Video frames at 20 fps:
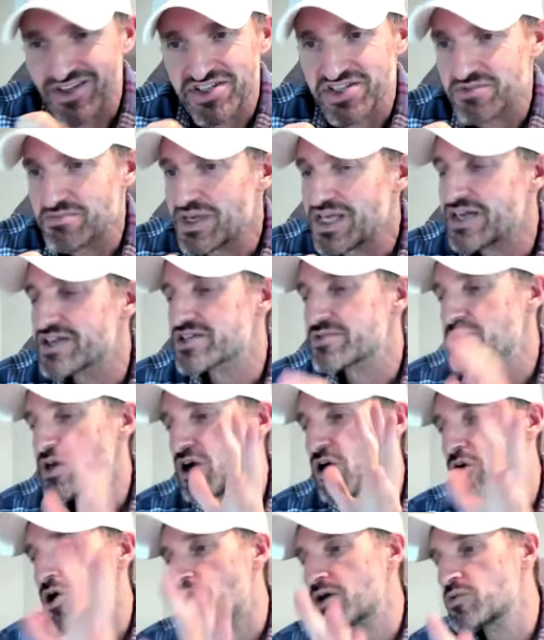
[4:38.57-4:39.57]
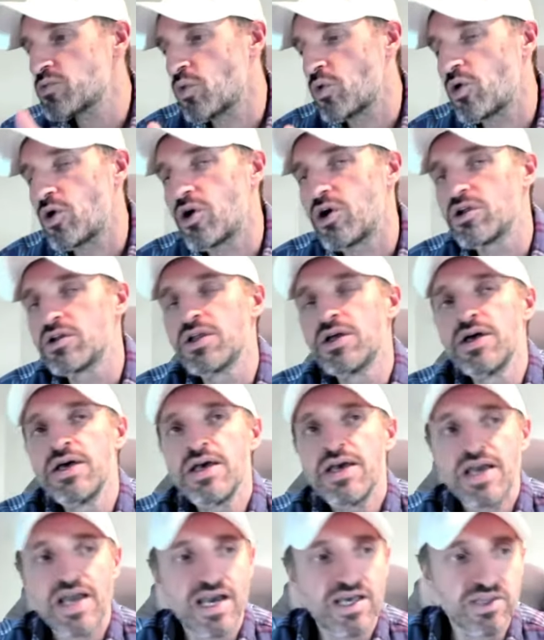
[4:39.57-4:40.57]
Doesn't mean it's going to be a hard wall
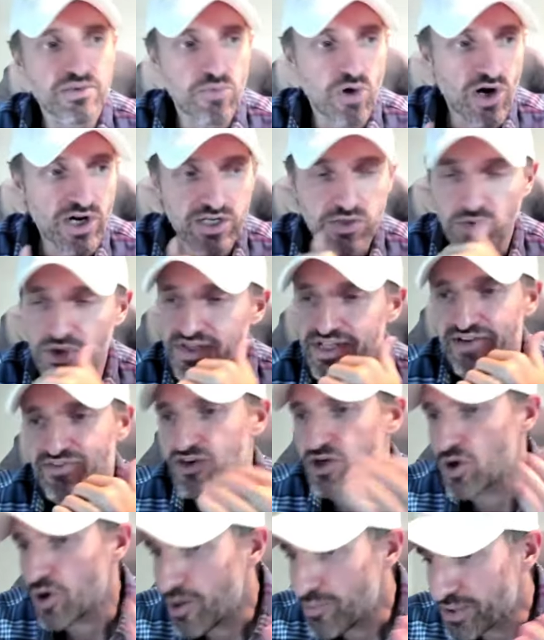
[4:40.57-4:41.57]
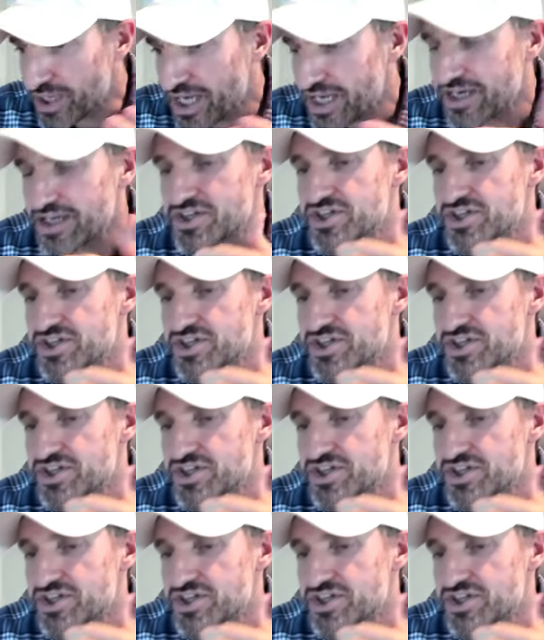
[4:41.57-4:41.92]
and the market will never go up again.